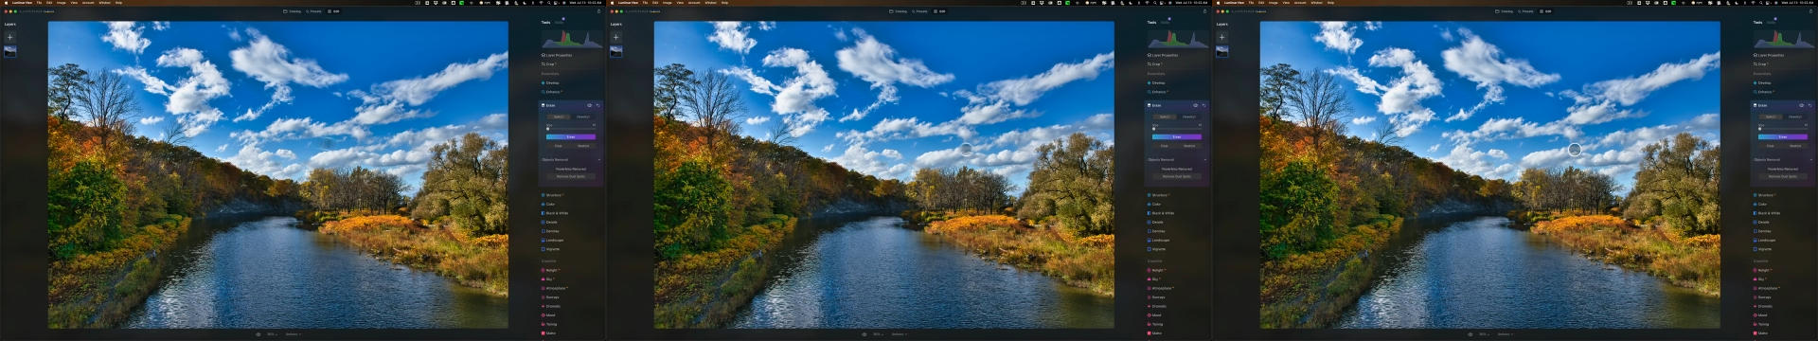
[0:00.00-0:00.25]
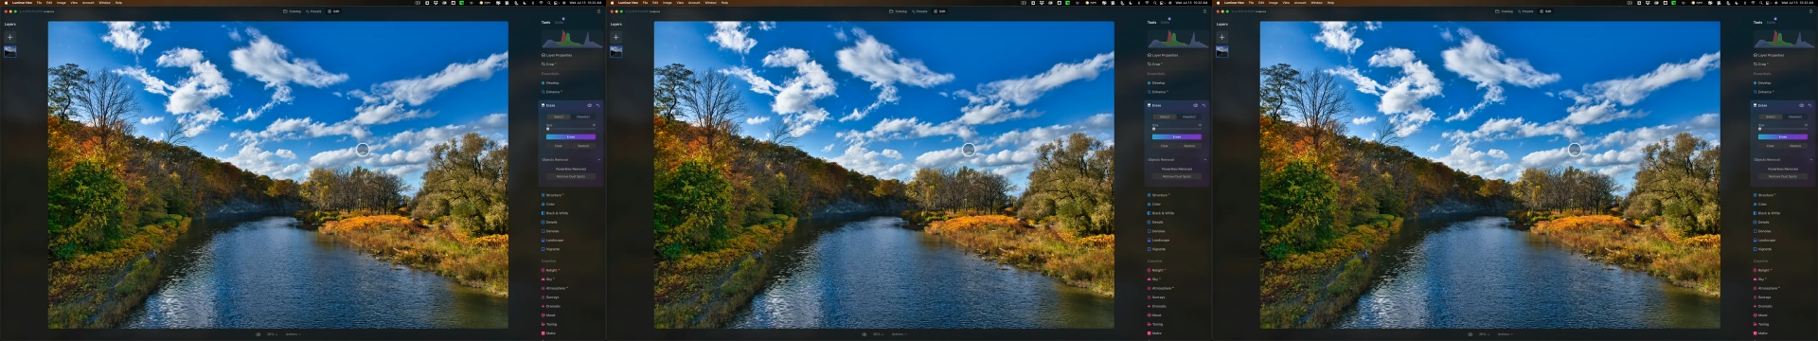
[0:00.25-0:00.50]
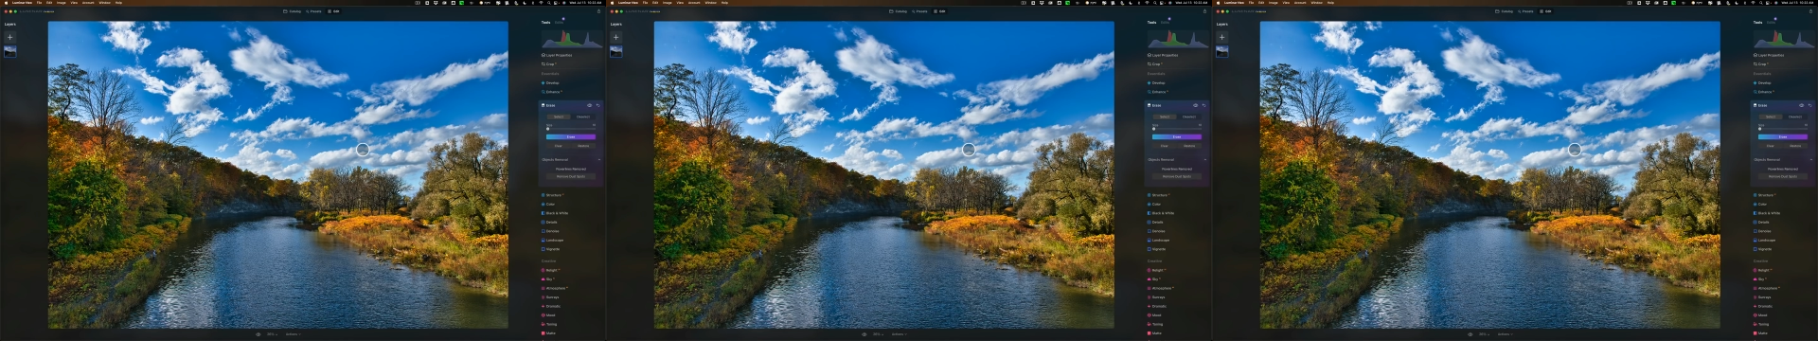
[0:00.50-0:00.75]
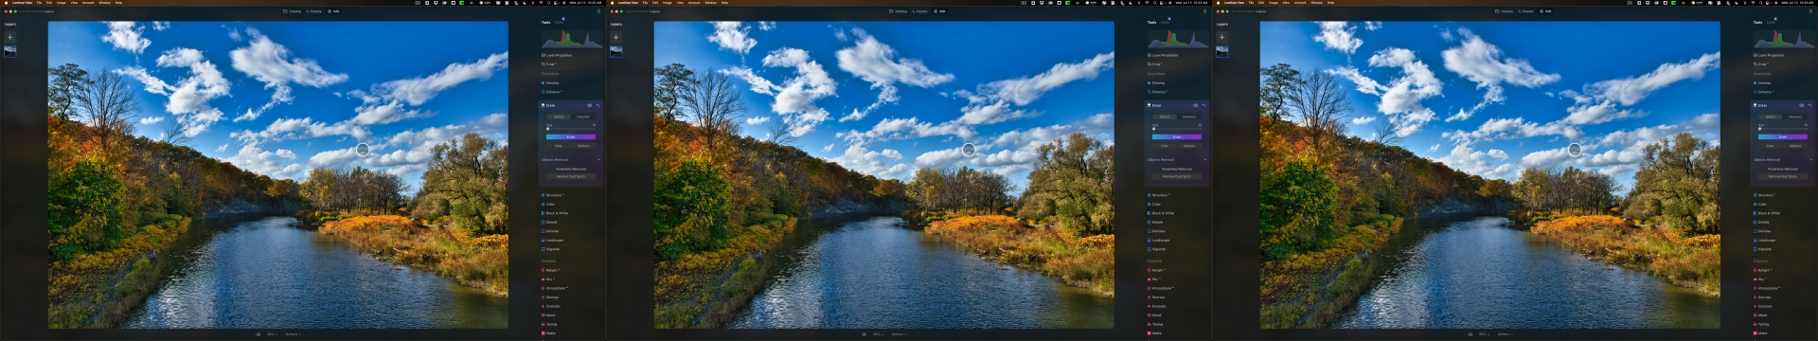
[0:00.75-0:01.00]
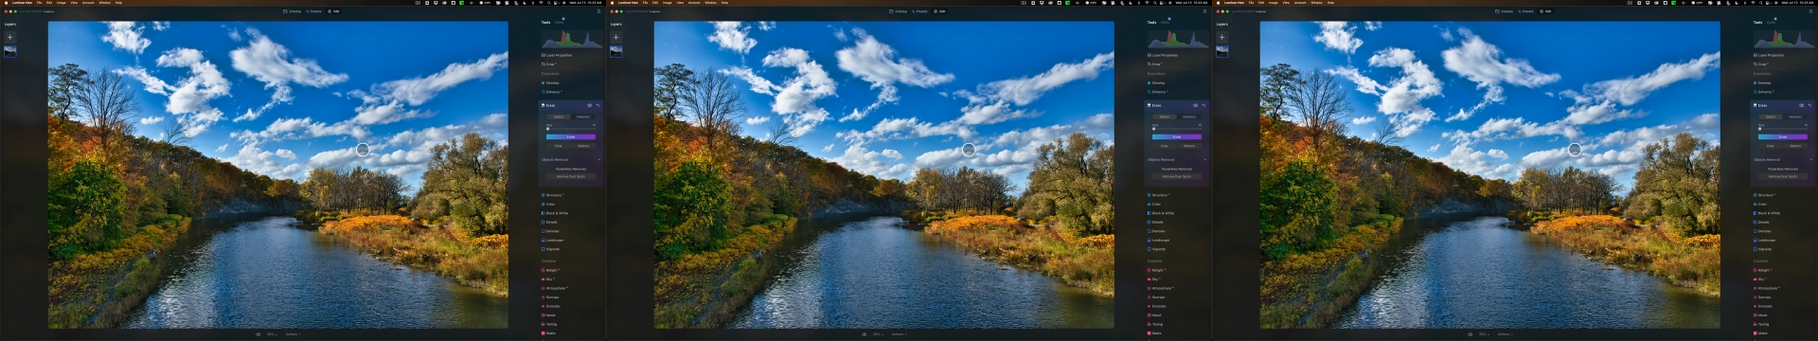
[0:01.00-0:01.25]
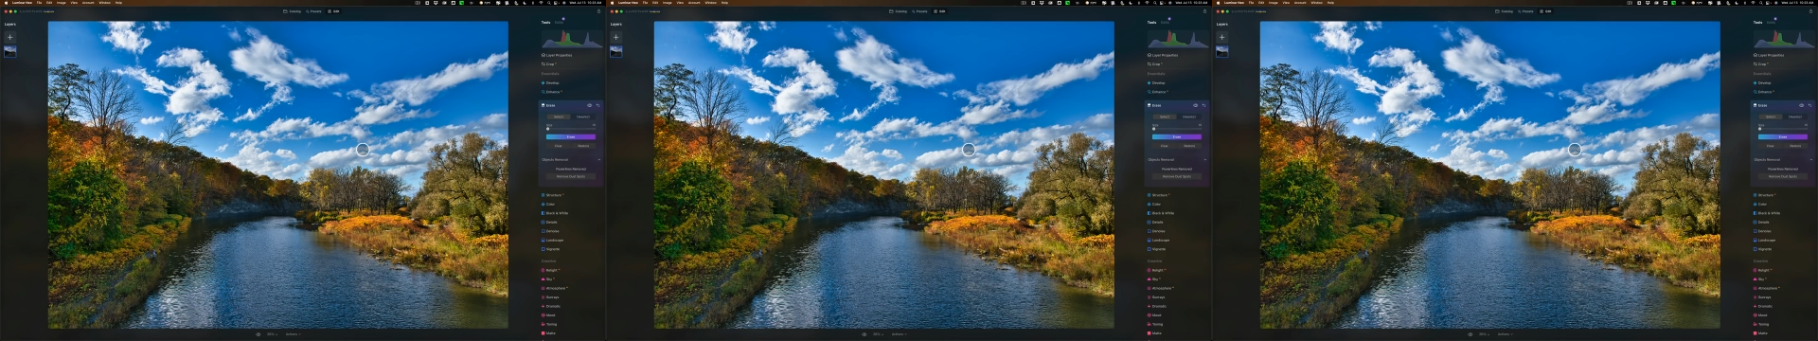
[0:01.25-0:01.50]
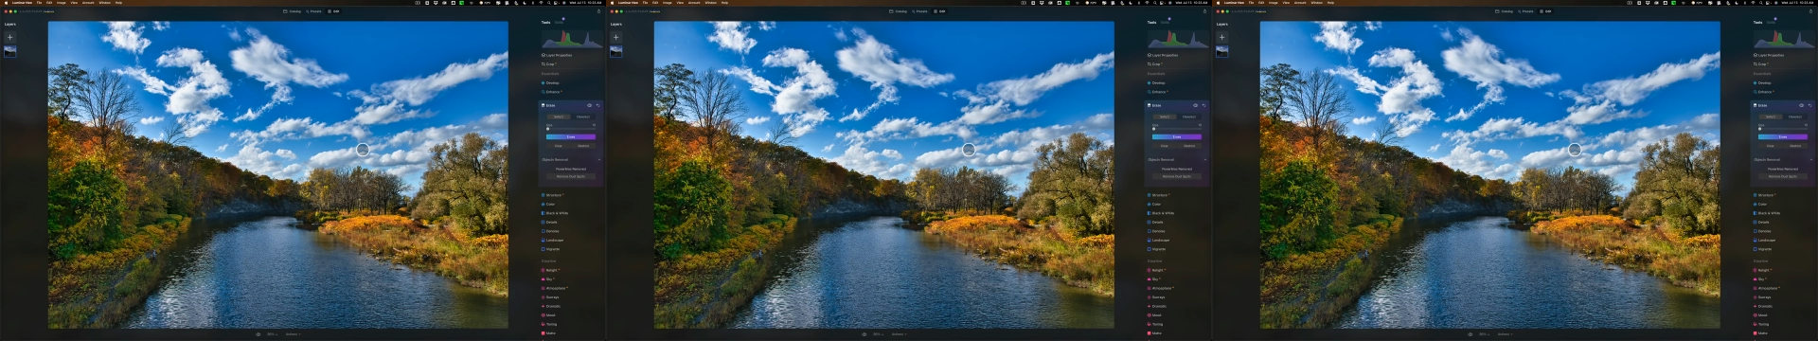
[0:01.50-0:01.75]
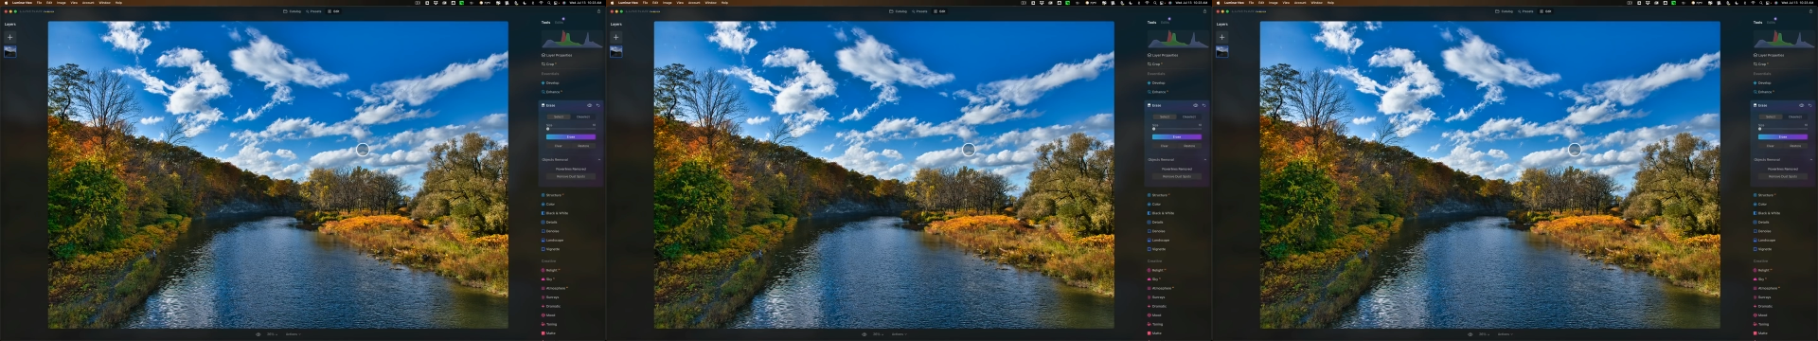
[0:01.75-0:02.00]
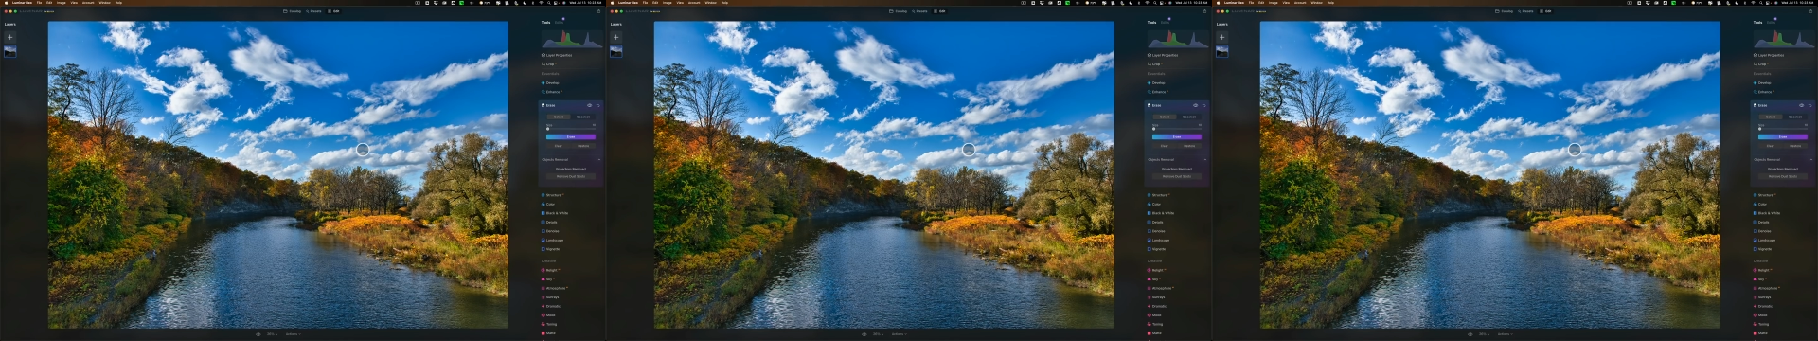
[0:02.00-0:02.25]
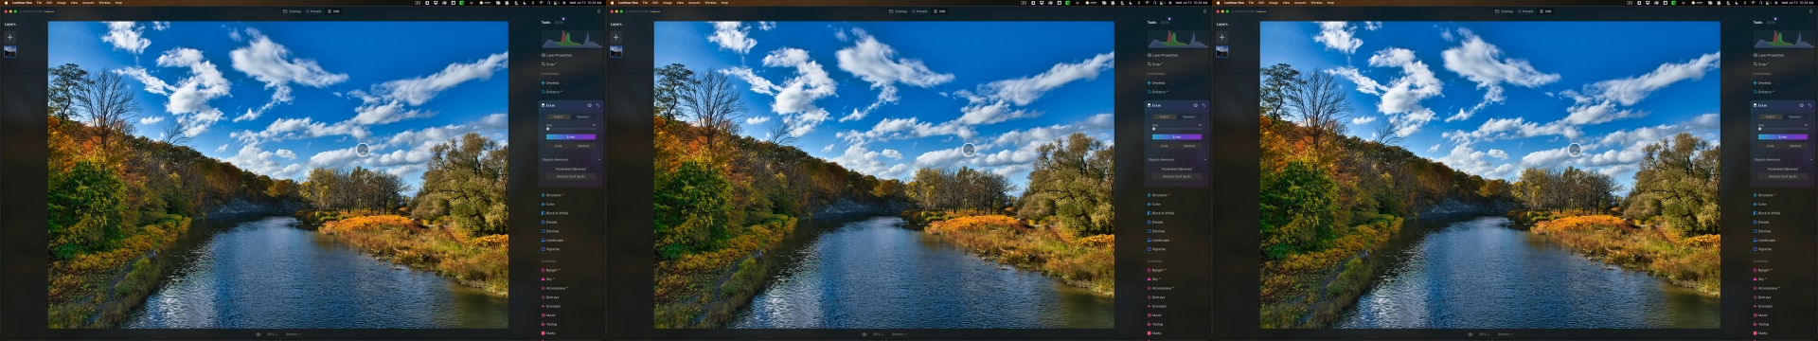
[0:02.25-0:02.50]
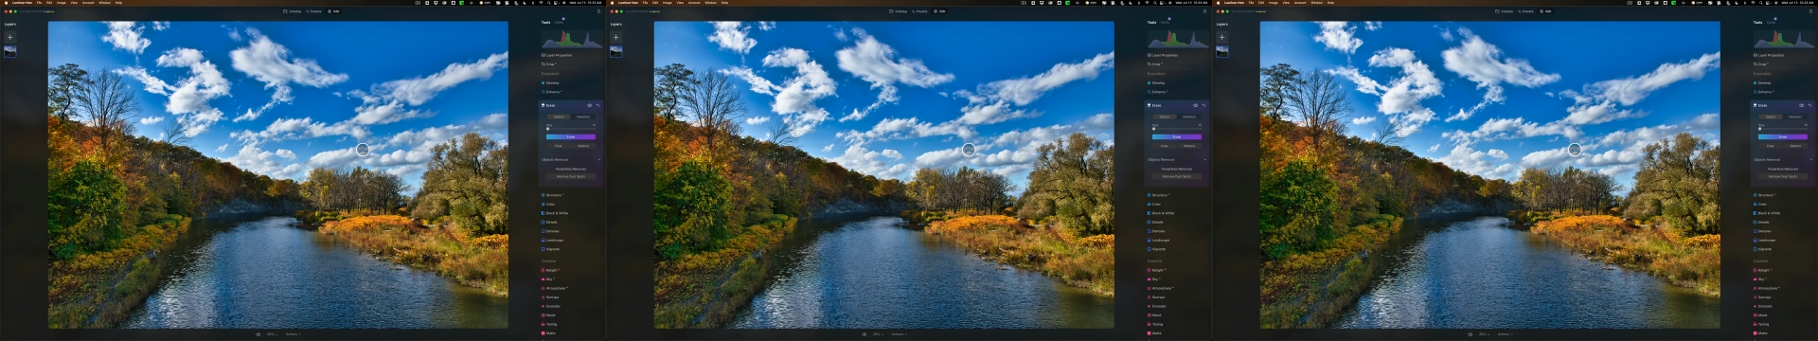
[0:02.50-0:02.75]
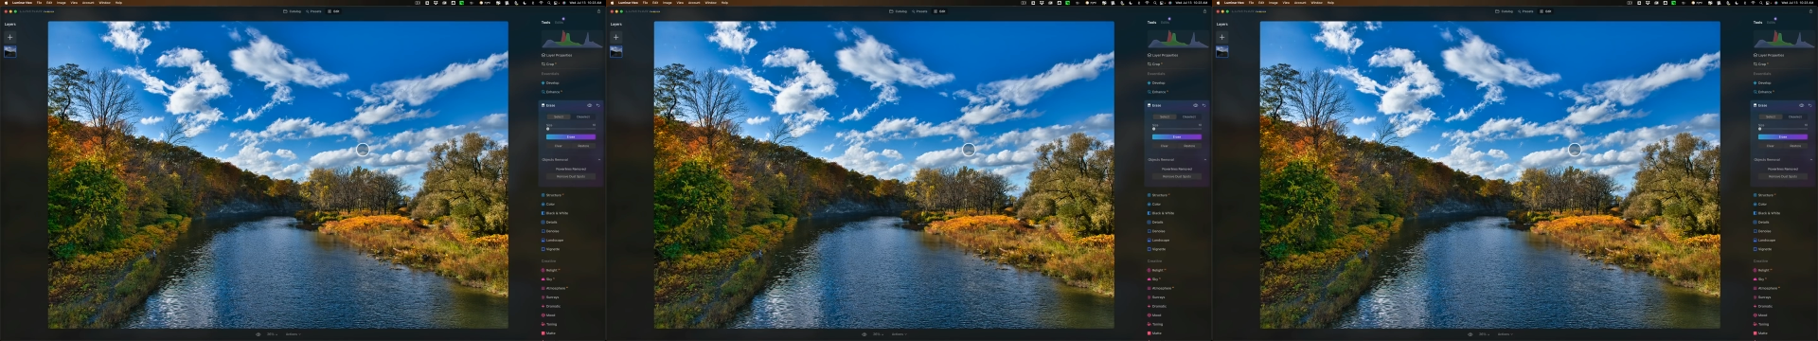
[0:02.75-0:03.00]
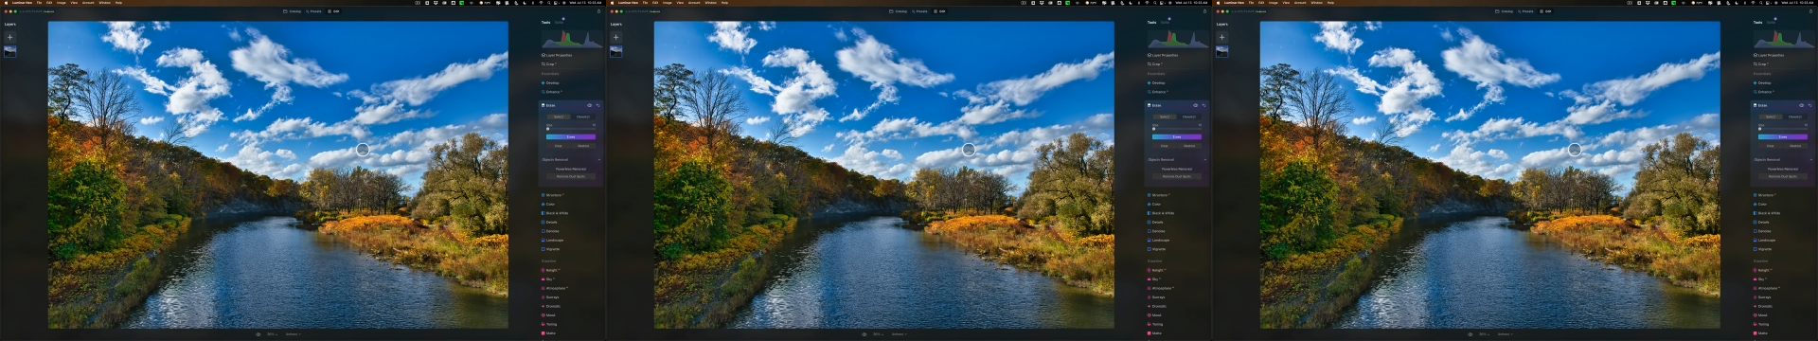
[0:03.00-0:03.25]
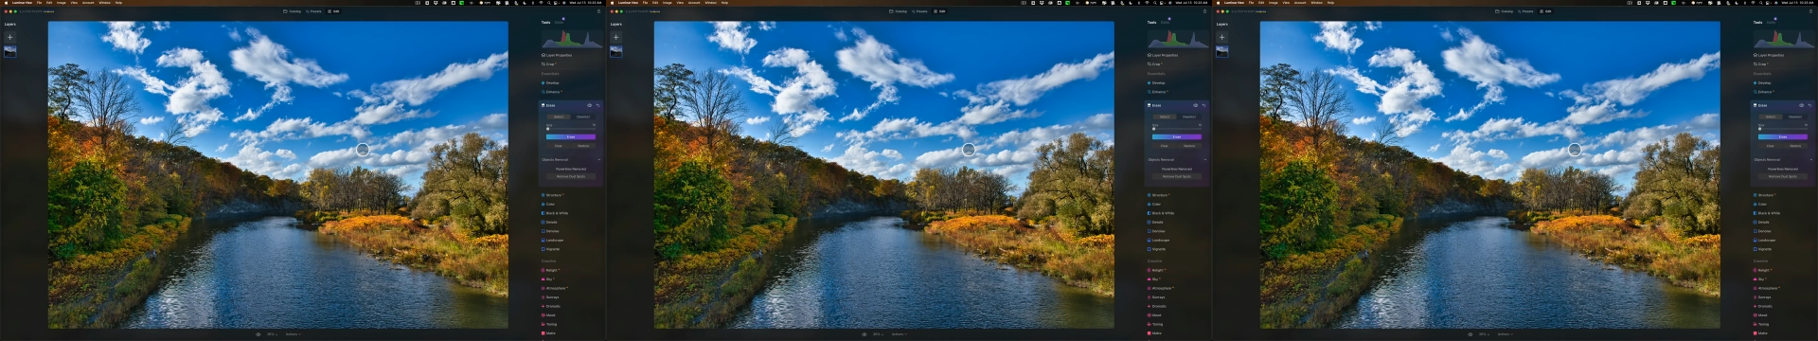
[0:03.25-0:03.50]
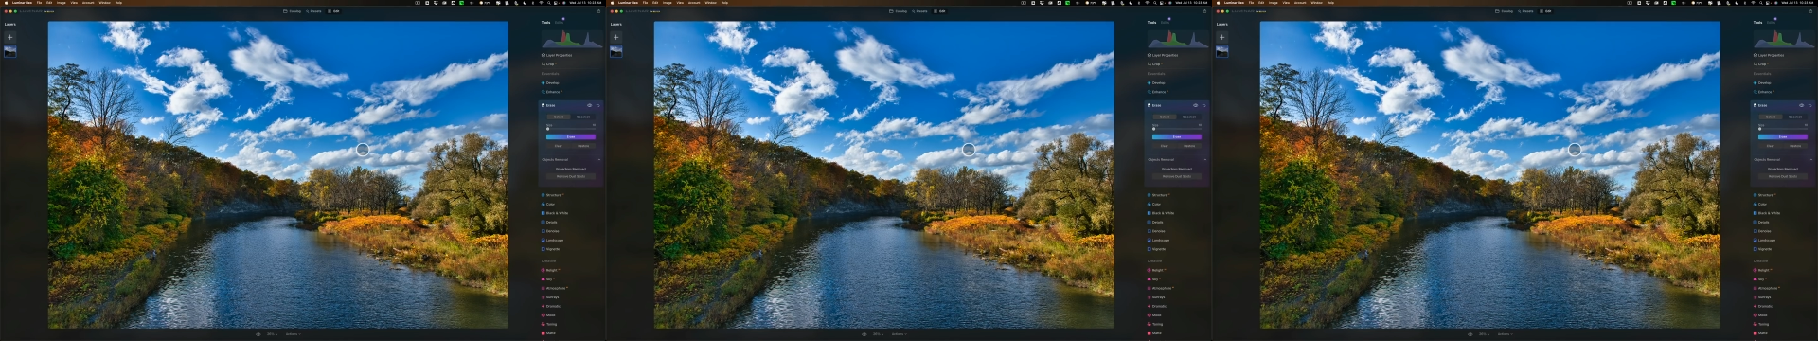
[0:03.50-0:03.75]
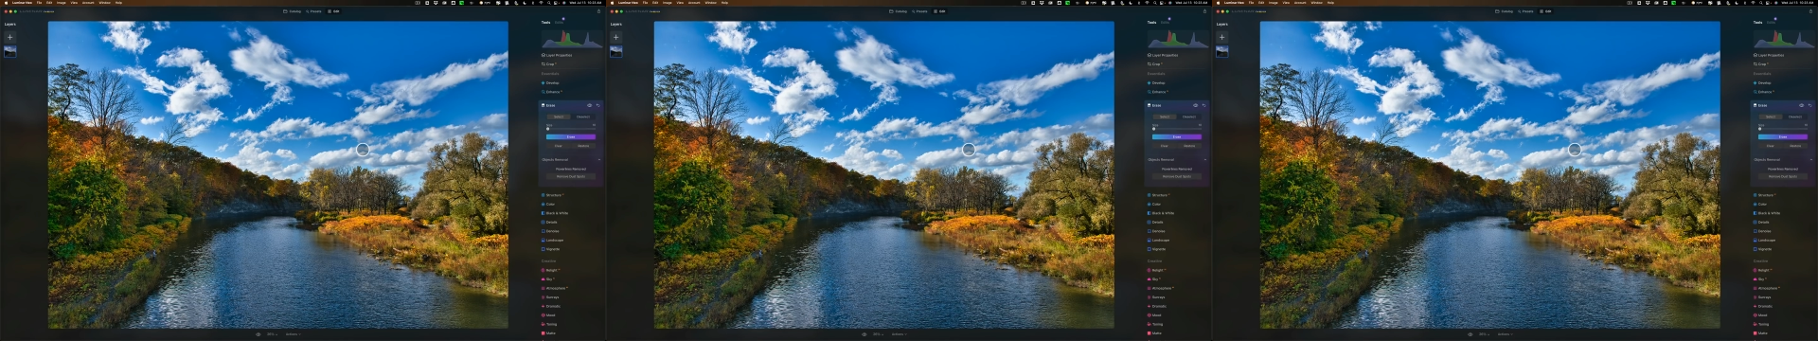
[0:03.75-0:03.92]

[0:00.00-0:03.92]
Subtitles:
[unreadable: no face in view]